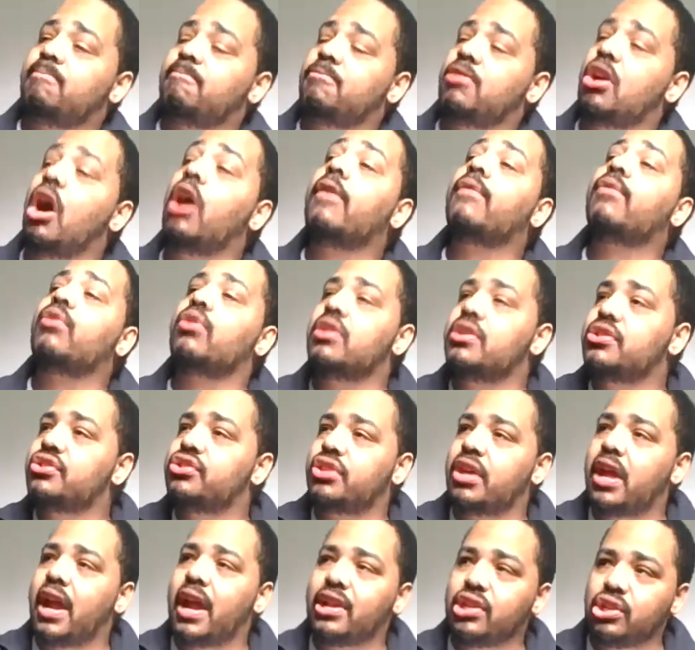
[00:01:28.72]
coverage
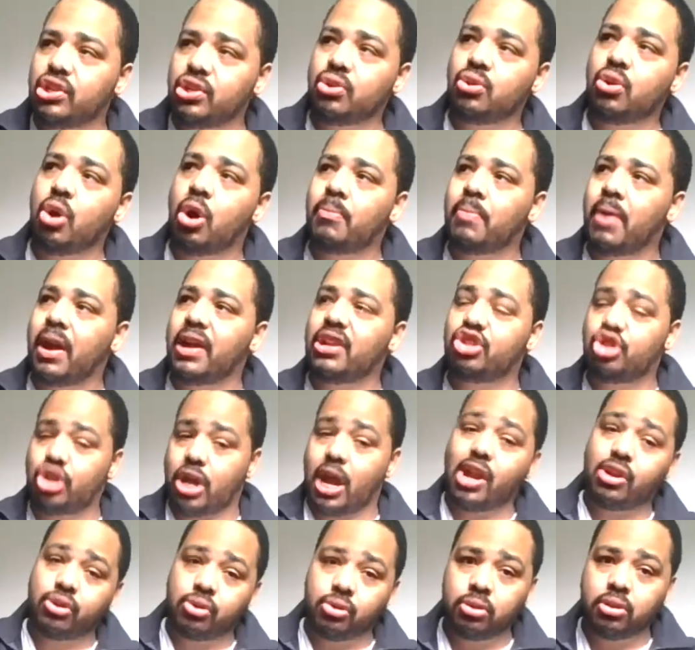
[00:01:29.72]
that I do on my
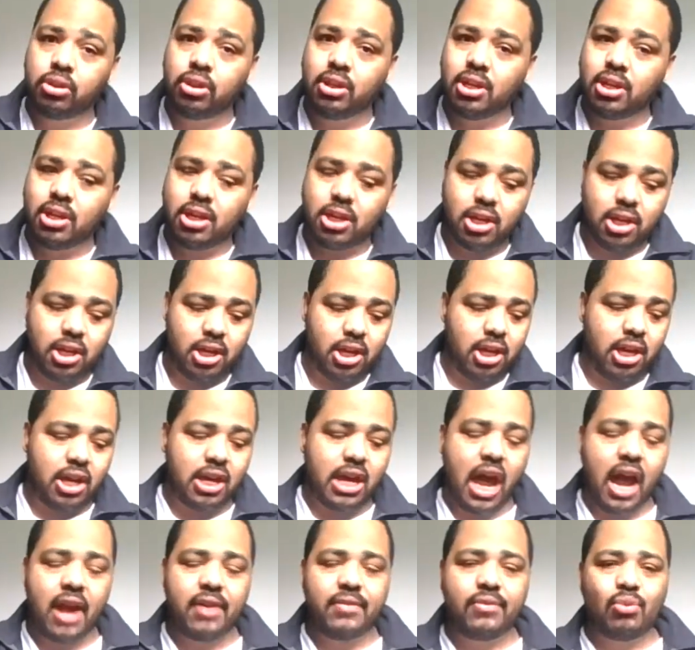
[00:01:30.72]
channel. It
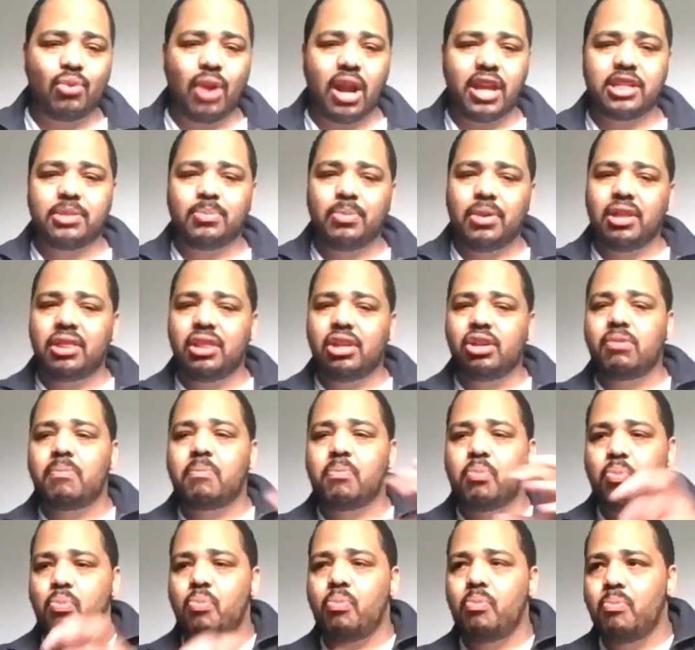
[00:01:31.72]
kind of grants me a
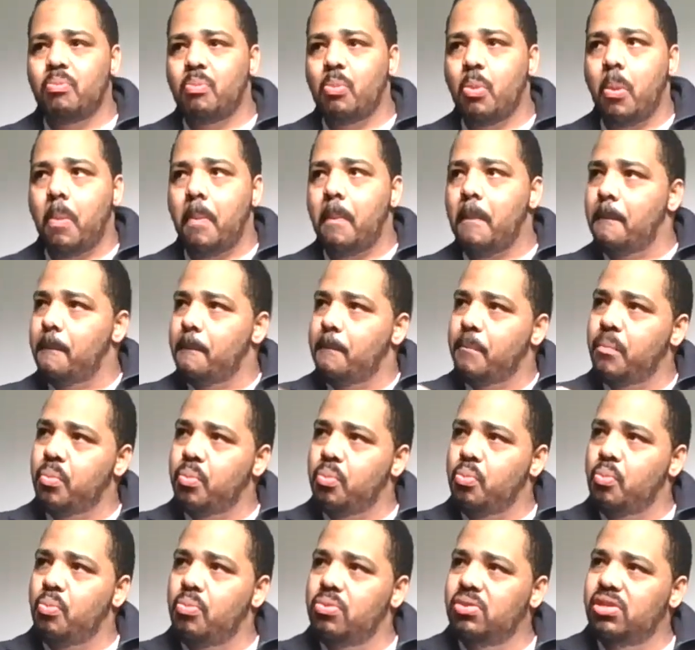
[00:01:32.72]
little
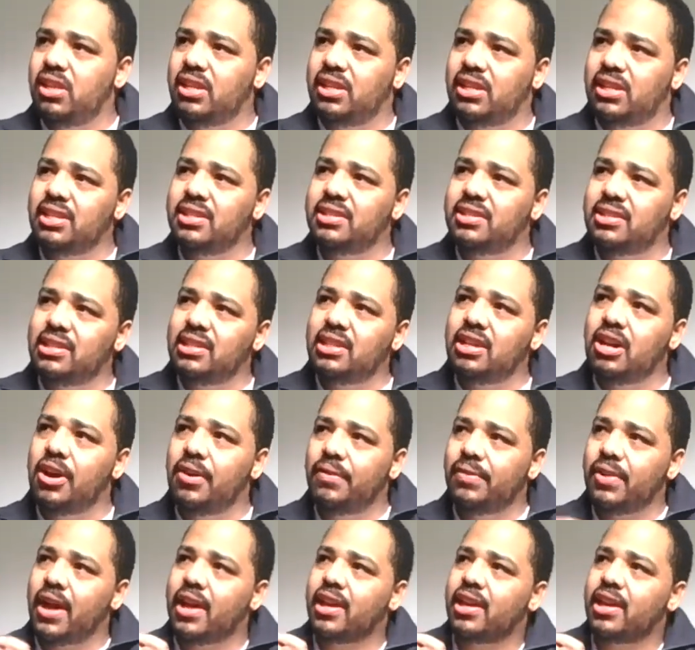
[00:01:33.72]
leniency of,